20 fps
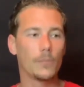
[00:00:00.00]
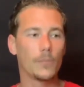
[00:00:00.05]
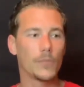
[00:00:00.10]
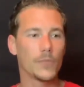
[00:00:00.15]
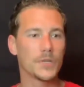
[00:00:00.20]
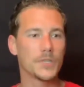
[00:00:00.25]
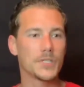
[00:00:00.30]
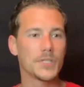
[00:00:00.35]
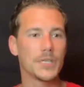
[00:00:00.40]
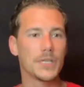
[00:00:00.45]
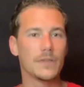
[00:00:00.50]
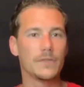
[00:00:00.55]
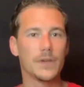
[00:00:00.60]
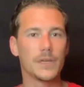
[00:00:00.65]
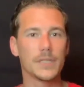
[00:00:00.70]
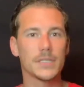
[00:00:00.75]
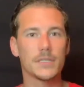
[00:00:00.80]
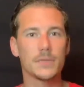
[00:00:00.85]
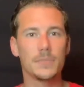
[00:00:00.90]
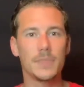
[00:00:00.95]

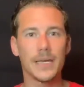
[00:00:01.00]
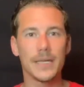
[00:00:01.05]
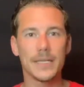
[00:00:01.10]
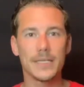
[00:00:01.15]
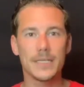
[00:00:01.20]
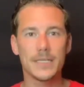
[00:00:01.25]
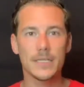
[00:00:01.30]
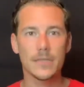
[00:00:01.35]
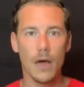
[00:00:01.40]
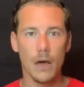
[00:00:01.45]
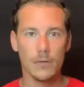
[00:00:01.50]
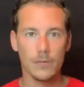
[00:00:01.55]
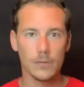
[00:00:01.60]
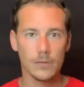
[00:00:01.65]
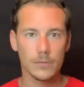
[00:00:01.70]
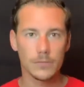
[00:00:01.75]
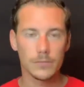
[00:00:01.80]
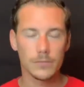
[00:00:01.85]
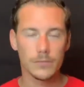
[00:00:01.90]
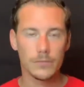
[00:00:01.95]
receiving being
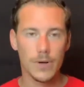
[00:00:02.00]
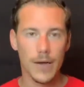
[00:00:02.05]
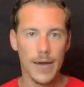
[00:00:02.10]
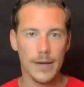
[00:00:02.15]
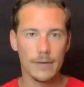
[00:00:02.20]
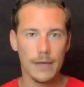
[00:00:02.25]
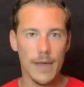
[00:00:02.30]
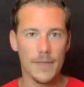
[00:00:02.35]
subtle, right?